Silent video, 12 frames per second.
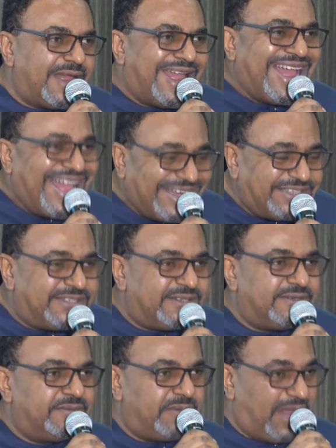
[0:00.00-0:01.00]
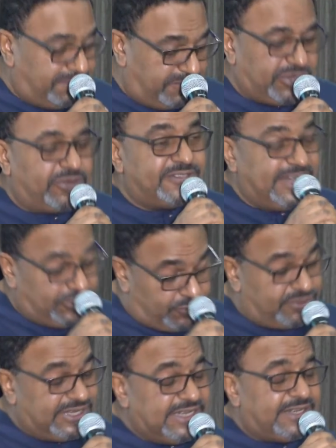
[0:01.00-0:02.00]
had, and because they do
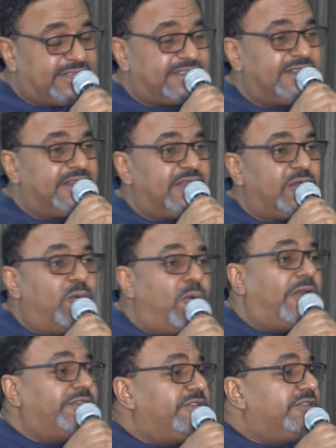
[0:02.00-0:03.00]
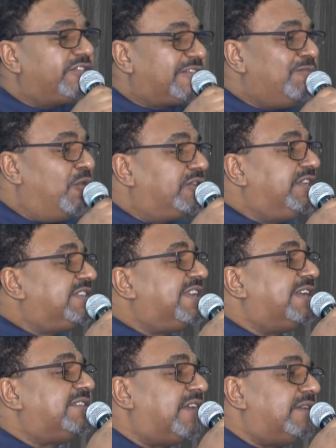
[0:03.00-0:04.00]
need it, one smoke
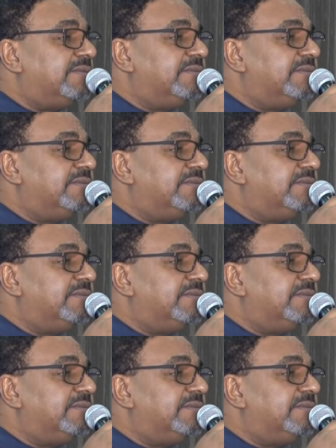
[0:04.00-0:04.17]
detector,